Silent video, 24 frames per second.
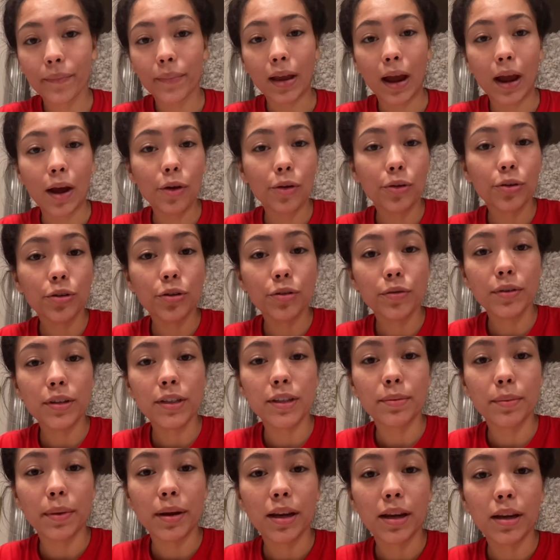I don't know if
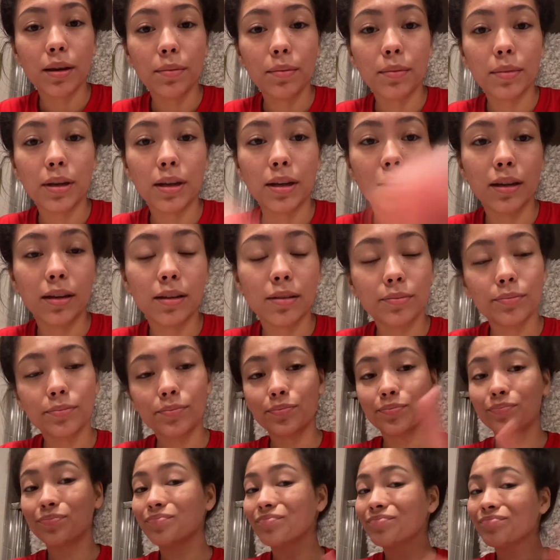it's making me
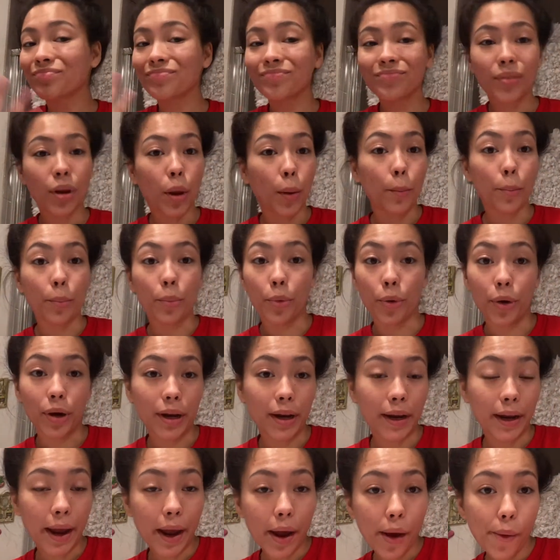
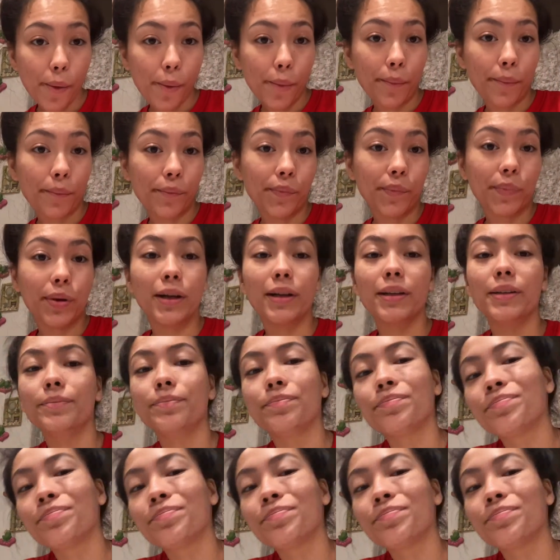break out, but